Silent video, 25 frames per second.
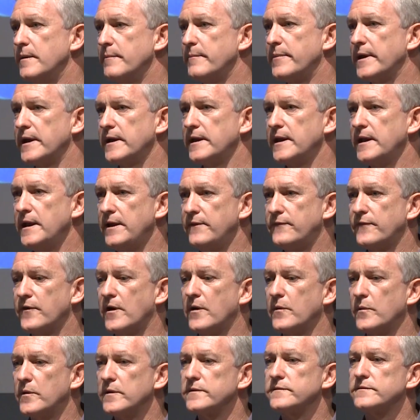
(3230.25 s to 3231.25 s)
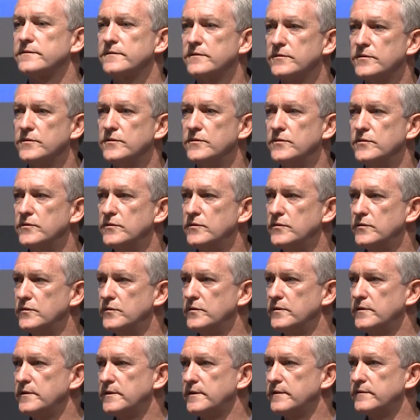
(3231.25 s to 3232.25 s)
But if I was to
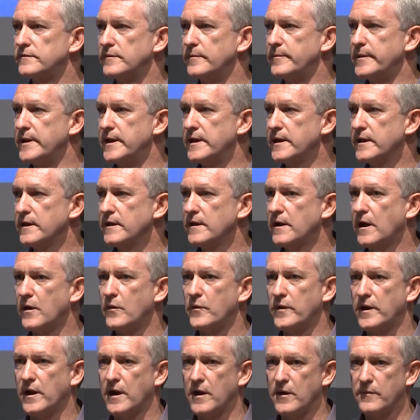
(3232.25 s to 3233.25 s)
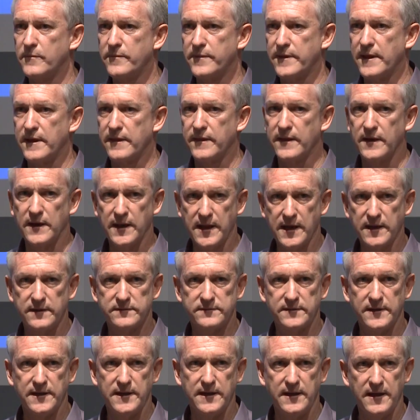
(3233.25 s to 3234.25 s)
disappear, I would hope that the
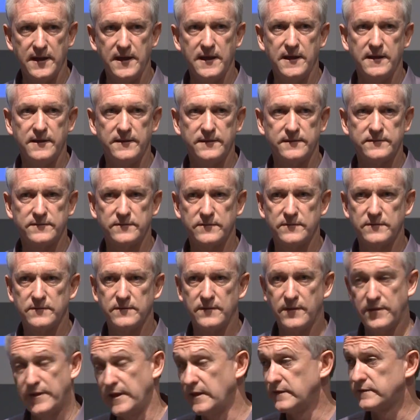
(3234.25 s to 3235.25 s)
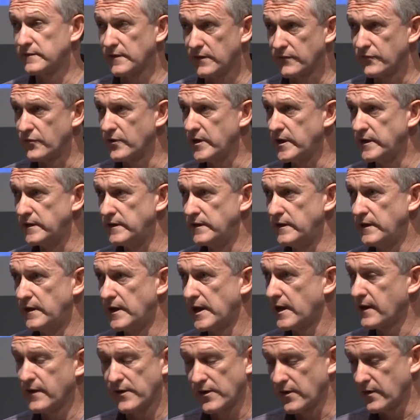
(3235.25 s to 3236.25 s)
legacy is things that I've
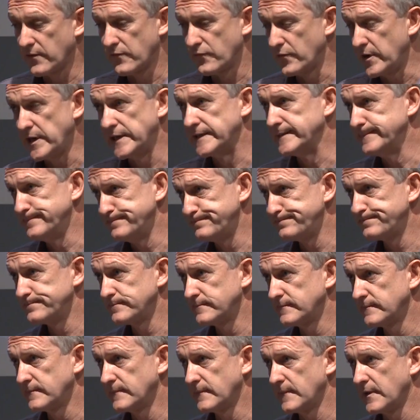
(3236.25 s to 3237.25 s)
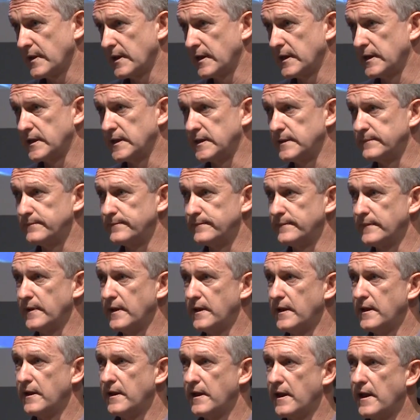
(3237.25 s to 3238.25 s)
written, and
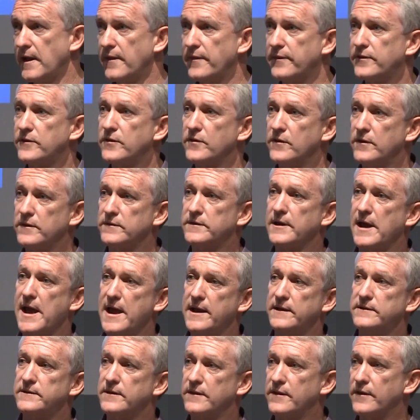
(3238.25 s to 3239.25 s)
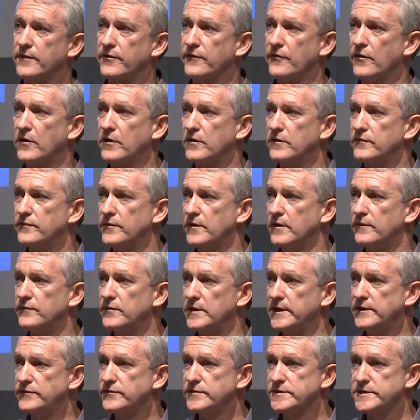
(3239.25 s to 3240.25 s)
to add to the throng of
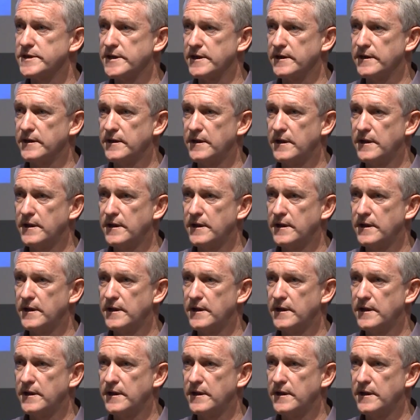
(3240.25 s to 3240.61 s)
literature.